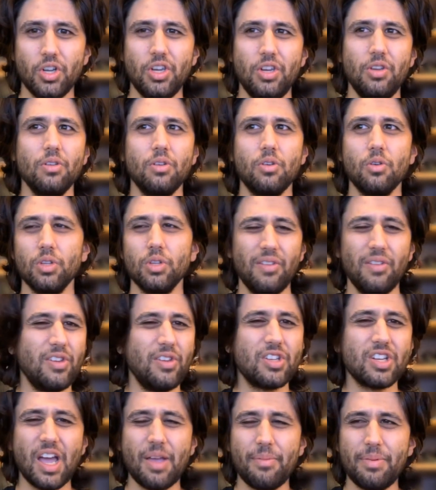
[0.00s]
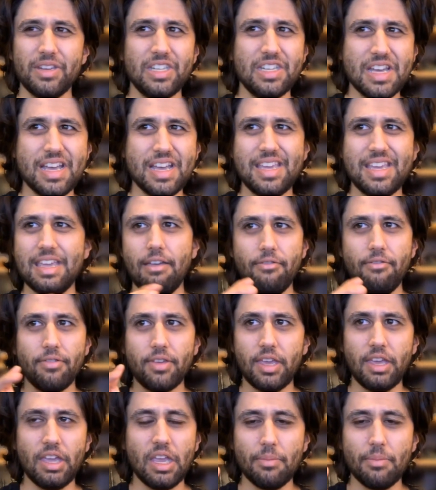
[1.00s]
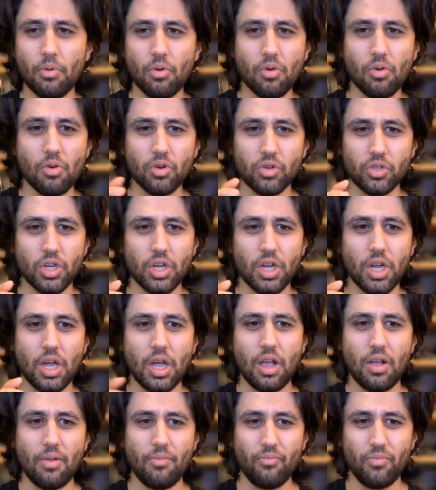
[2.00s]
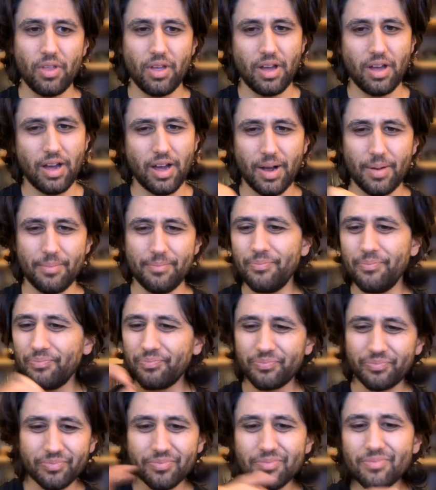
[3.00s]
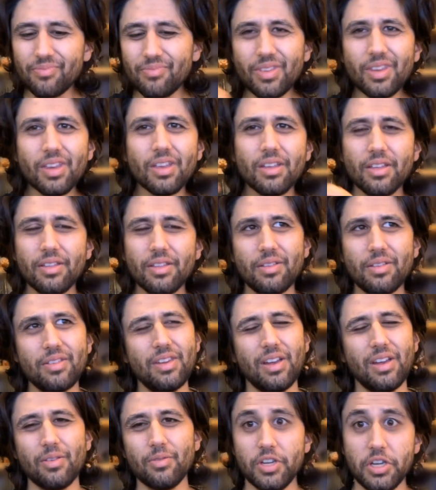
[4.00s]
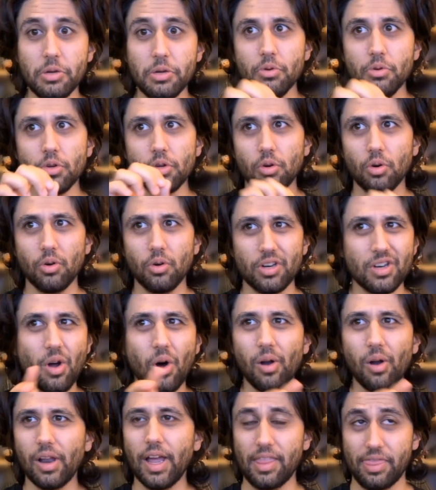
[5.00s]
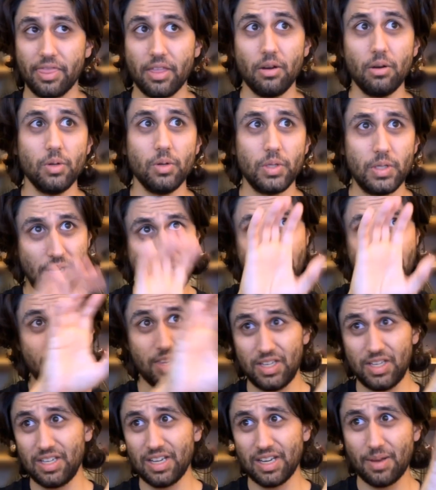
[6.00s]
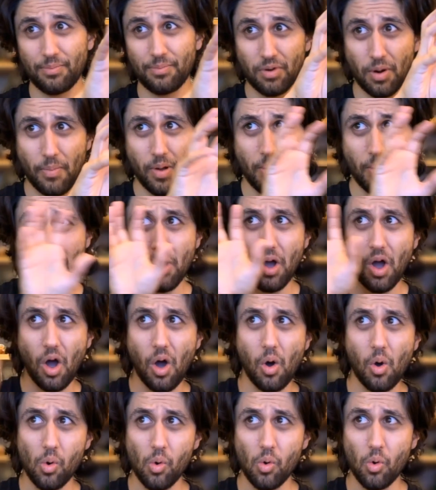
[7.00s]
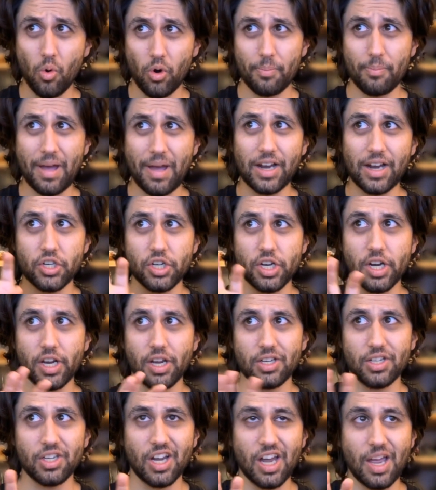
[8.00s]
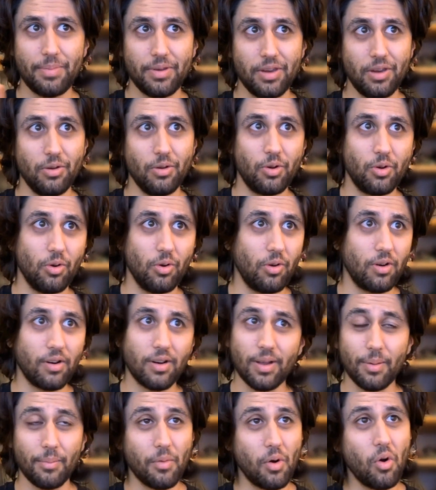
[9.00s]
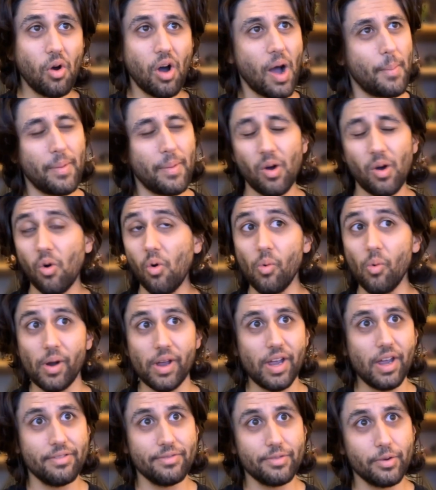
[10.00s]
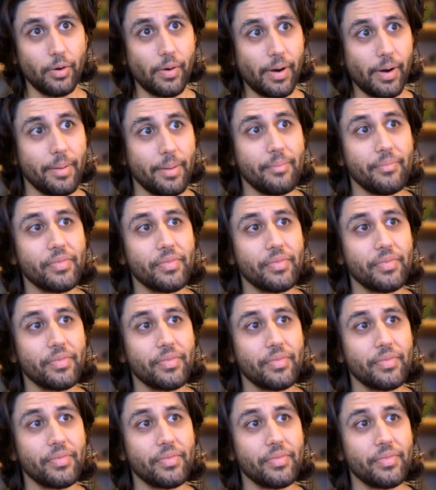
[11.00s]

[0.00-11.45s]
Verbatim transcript: Unicorn. If you type into your GIF keyboard, um, you know, unicorn, not like those. This is like a proper old magic type unicorn. I'm, I'm all here for it.